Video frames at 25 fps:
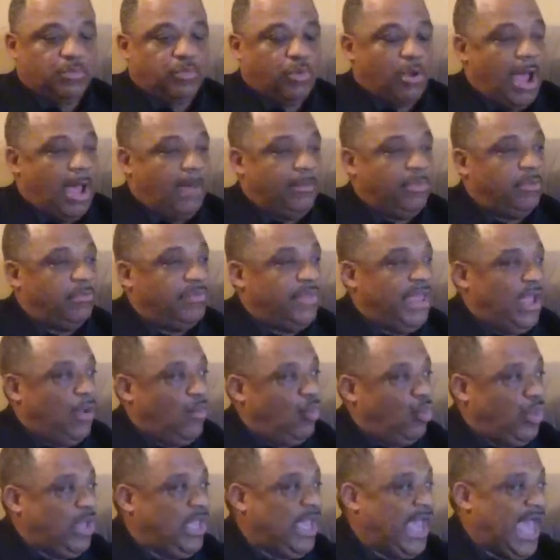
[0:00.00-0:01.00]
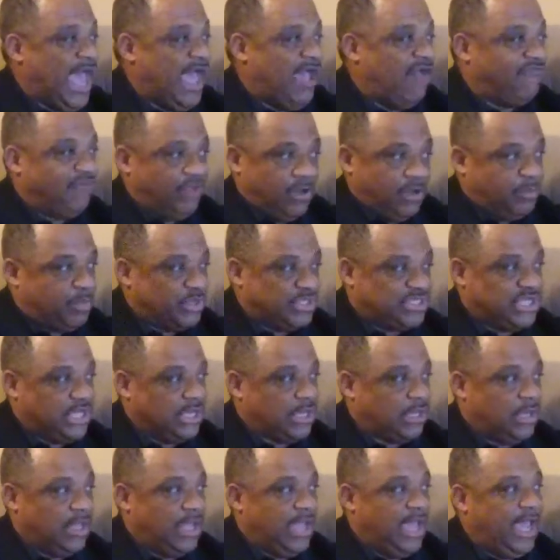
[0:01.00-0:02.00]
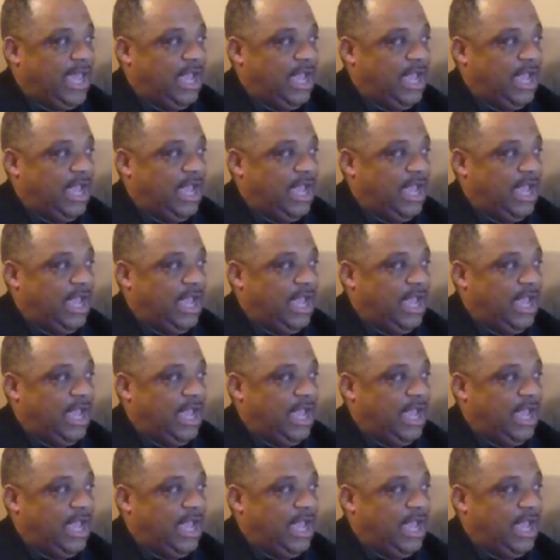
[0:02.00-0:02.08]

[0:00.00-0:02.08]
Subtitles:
problem that we have in a particular